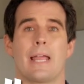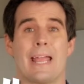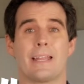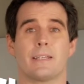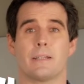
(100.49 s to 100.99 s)

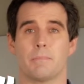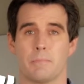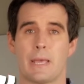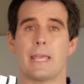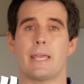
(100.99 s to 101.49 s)
and it
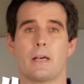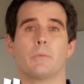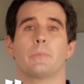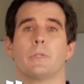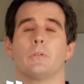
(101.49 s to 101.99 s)
may
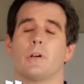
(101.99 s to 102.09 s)
help you